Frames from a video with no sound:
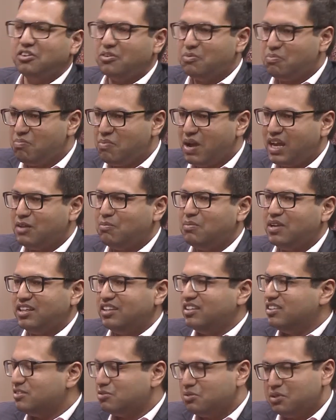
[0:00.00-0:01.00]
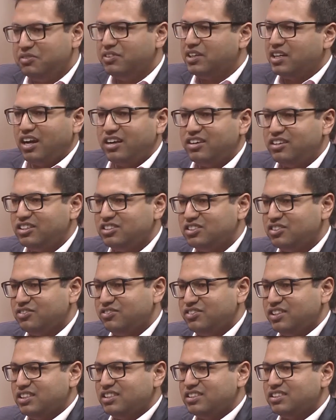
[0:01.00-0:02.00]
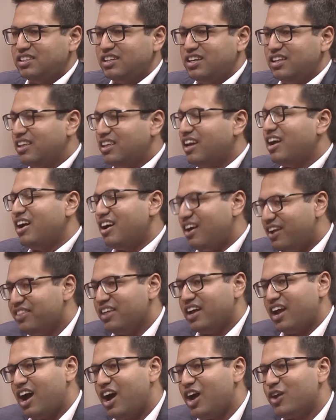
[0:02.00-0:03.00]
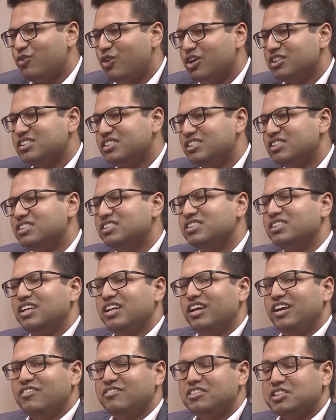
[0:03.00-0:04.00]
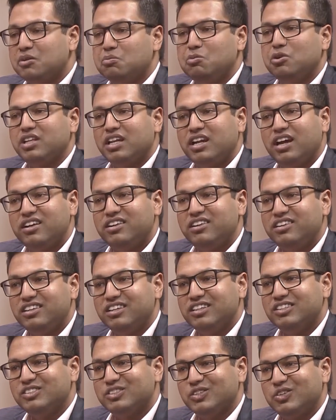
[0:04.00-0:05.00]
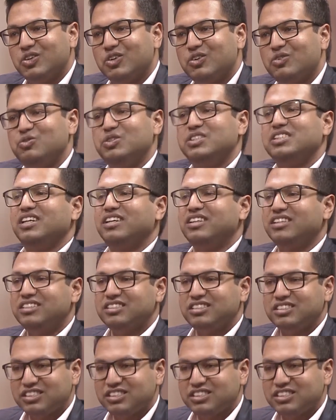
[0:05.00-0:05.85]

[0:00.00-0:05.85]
for many, many years, even hundreds of years. There are watches which are more than 100 years old, which are in...